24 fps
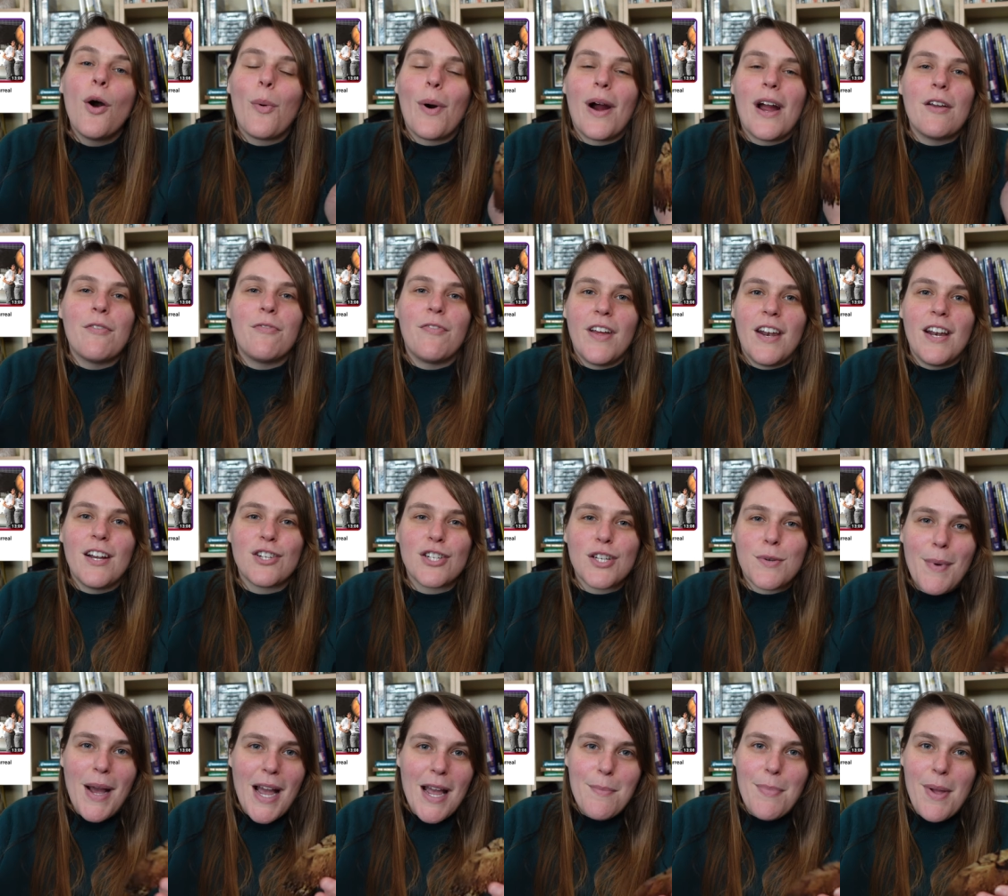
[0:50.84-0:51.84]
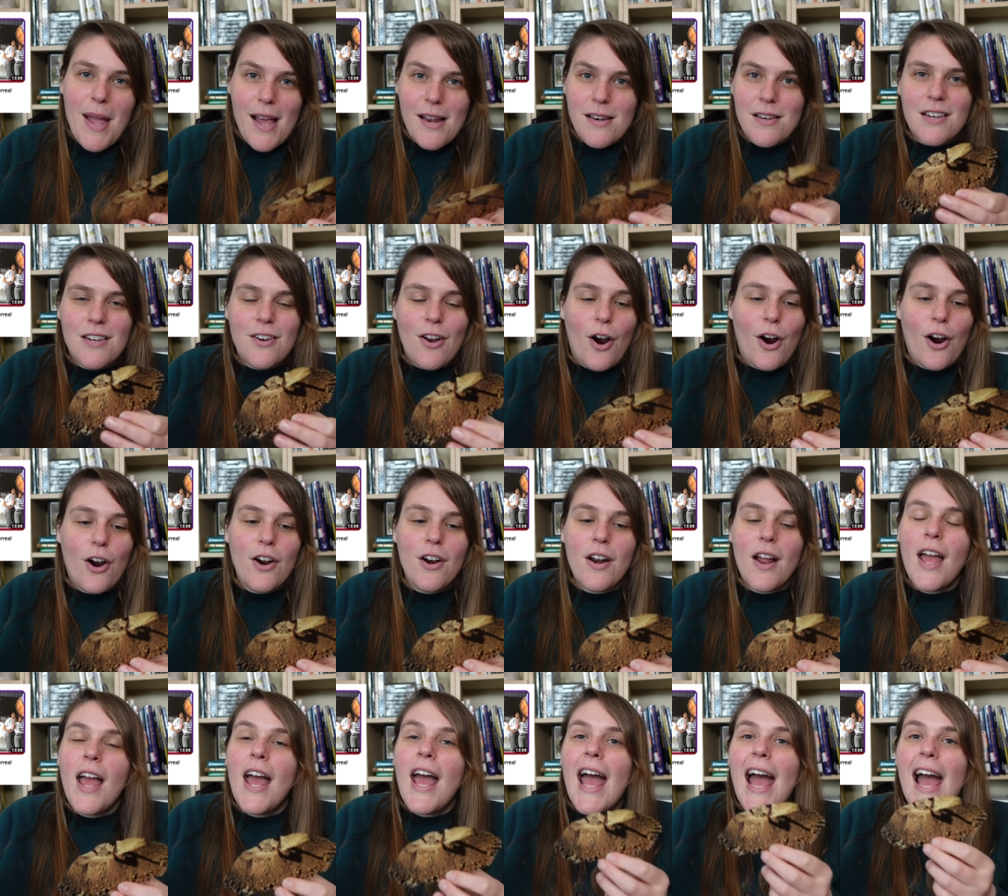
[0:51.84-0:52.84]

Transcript: where I finished my abandoned art,